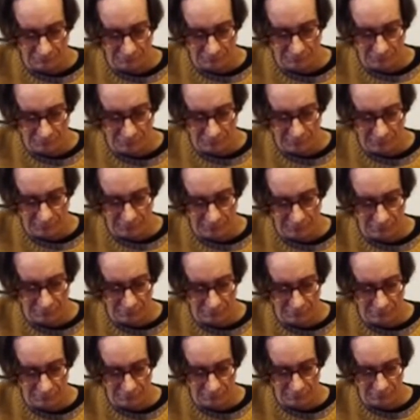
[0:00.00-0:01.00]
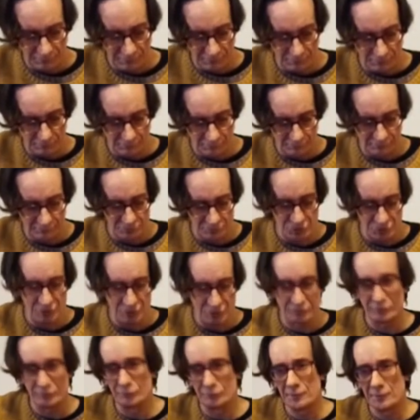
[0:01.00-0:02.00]
But then you can also
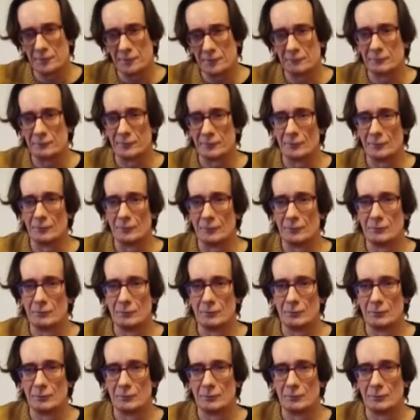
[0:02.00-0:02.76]
change the rhythm, so